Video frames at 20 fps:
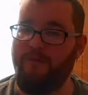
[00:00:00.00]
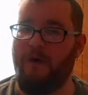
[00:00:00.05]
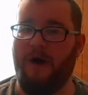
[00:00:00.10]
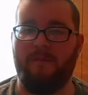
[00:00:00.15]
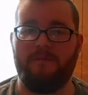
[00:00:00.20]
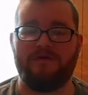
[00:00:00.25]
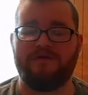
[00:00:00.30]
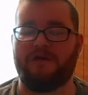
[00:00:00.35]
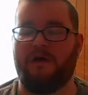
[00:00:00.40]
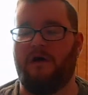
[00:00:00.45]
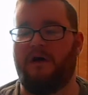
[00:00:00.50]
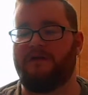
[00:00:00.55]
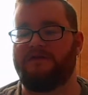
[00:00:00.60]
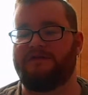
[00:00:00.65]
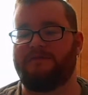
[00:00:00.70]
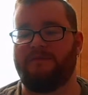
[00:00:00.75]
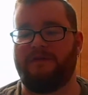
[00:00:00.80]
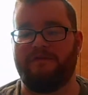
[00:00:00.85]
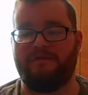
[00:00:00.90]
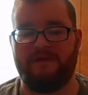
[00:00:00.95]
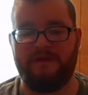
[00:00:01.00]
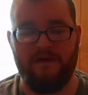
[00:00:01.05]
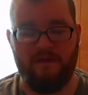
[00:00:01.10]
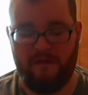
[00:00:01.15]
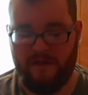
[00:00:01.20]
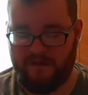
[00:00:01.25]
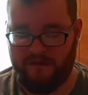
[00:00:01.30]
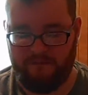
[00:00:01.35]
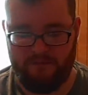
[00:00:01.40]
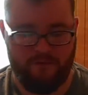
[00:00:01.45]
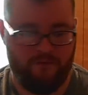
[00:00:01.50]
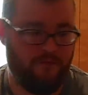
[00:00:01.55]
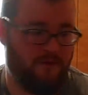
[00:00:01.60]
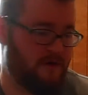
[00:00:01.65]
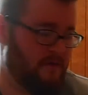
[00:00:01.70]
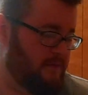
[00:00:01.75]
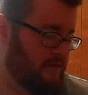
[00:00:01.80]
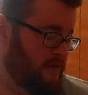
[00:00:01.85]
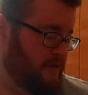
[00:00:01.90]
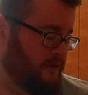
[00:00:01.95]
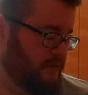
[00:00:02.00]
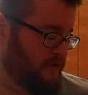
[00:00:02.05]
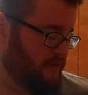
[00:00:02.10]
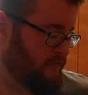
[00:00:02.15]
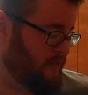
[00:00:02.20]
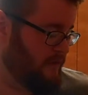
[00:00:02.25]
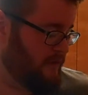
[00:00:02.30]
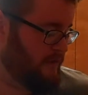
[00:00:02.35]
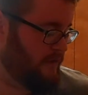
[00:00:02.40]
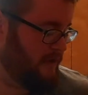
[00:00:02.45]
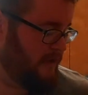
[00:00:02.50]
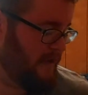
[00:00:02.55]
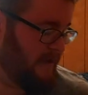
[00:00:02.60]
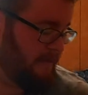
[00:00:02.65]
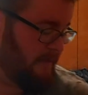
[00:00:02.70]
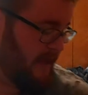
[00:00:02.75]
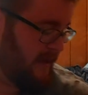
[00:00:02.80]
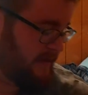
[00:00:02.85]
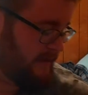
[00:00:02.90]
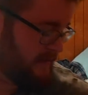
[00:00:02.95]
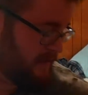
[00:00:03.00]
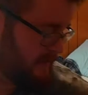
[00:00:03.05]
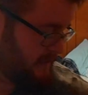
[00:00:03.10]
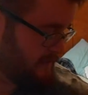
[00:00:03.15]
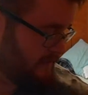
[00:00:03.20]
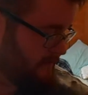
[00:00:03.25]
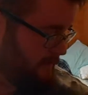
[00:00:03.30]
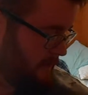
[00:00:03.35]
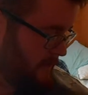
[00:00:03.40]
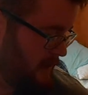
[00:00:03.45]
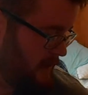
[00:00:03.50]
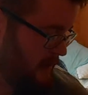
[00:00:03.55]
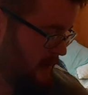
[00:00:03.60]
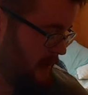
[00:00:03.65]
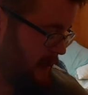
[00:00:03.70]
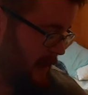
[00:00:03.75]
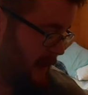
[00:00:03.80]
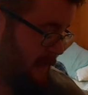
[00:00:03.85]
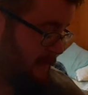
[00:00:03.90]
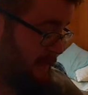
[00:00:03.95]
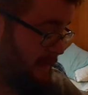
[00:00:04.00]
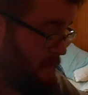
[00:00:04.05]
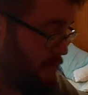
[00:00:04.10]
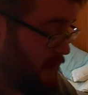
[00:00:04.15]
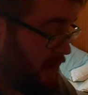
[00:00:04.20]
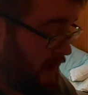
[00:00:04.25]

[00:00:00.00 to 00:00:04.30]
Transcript: Bomber's awesome. If you don't like the Blue Bomber, you can eat a bag of dicks. And then